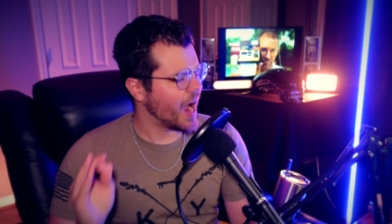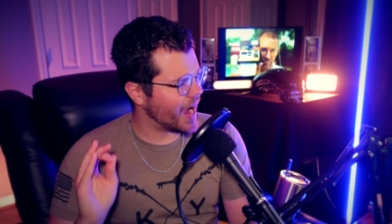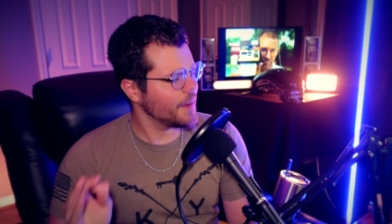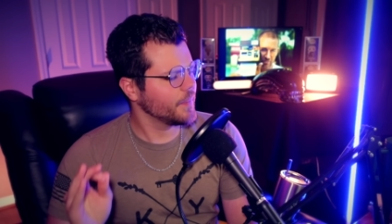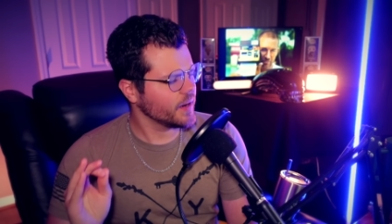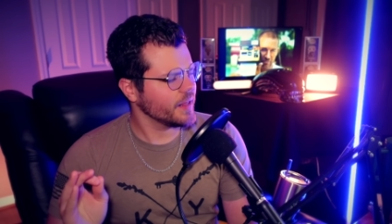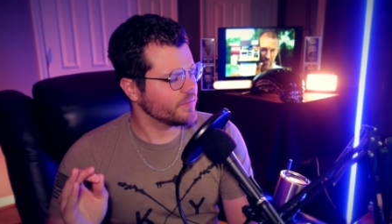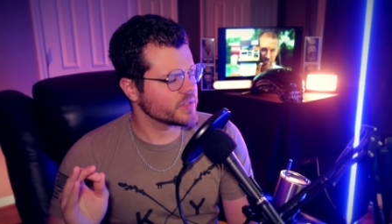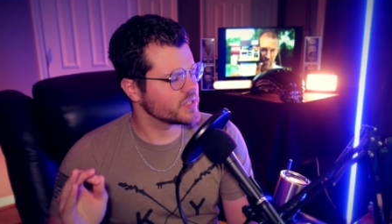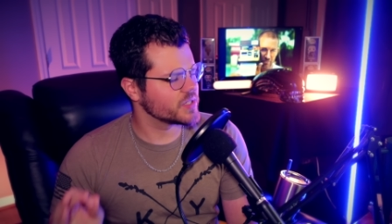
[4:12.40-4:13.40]
I
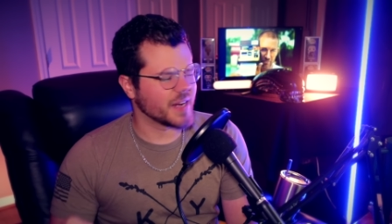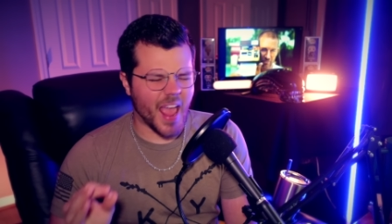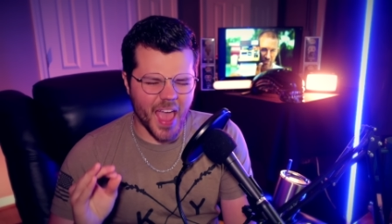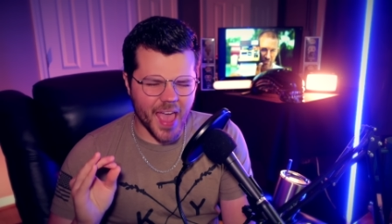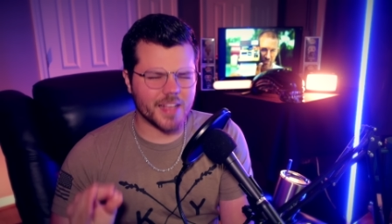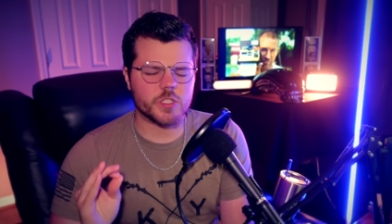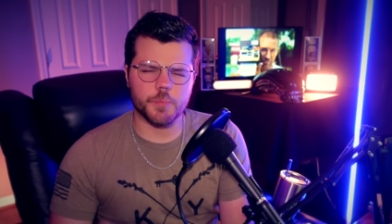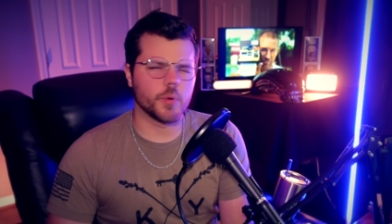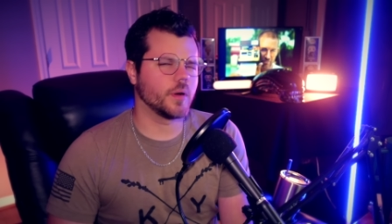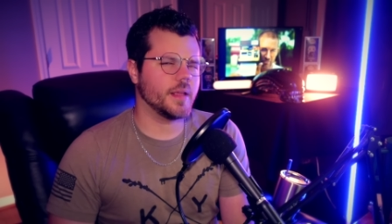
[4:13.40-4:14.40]
believe this is an
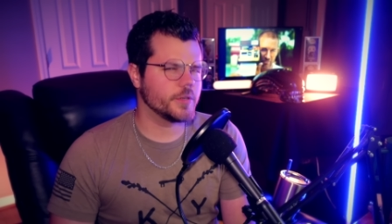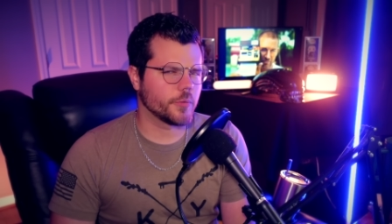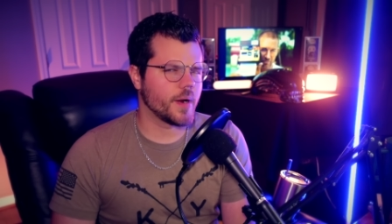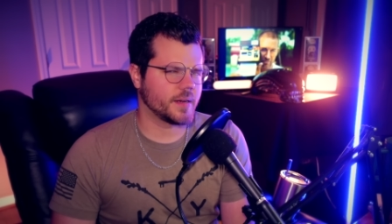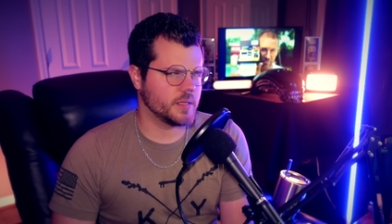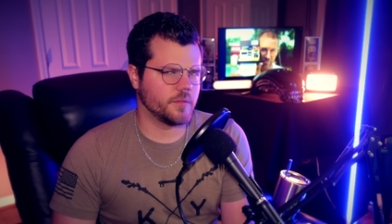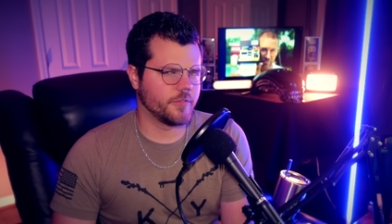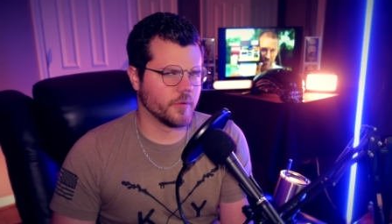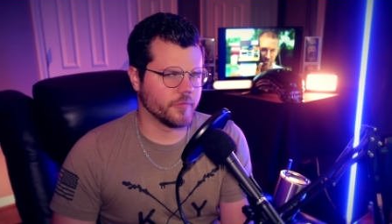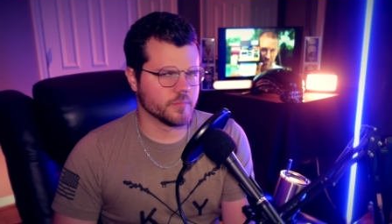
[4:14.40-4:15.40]
expertly directed
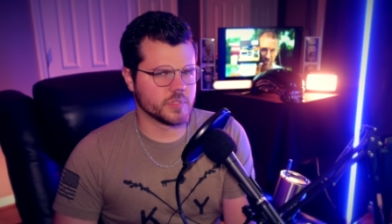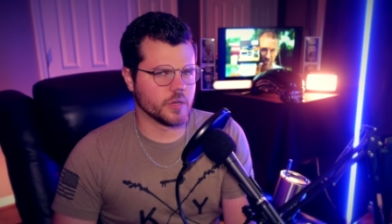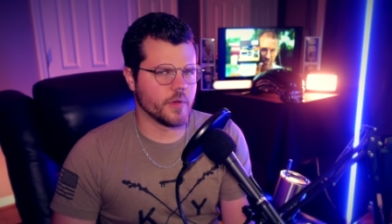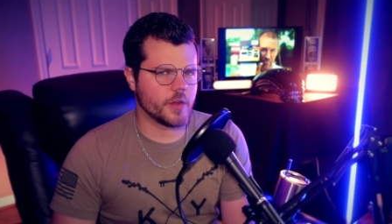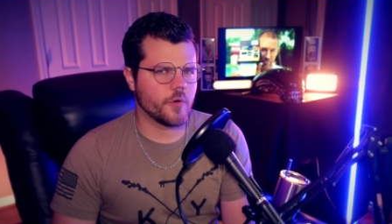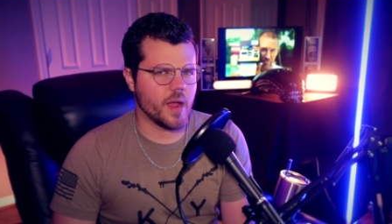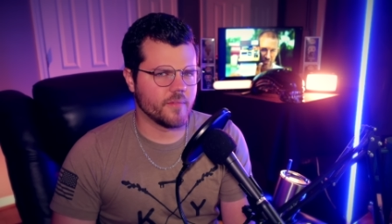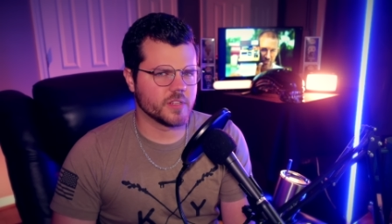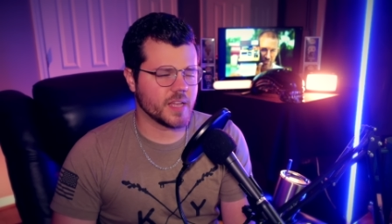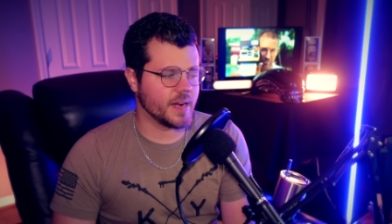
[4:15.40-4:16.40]
film from Zoe
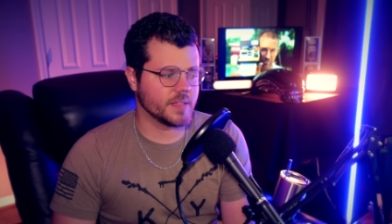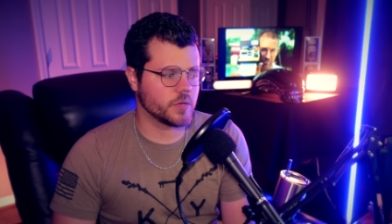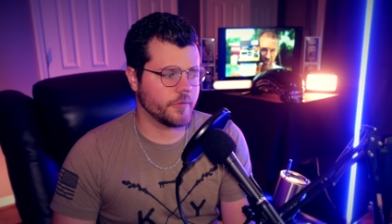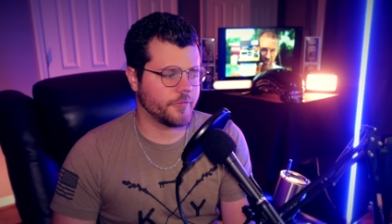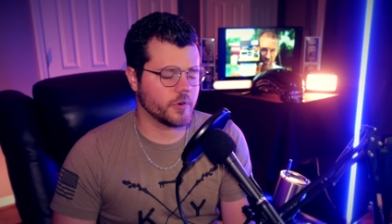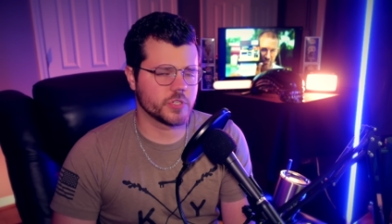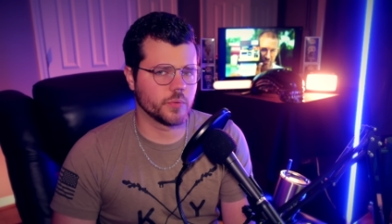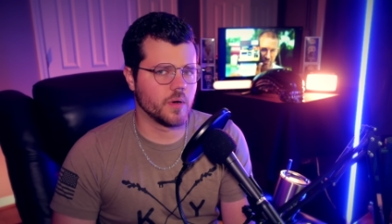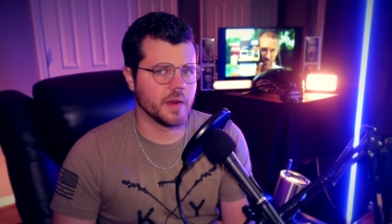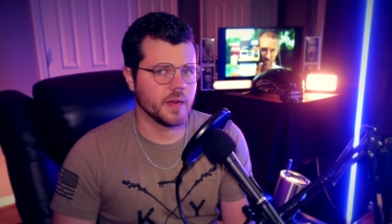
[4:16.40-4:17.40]
Kravitz. And it's her first
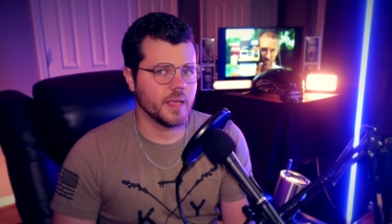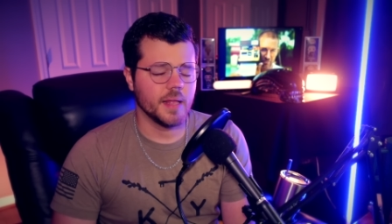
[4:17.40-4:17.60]
one.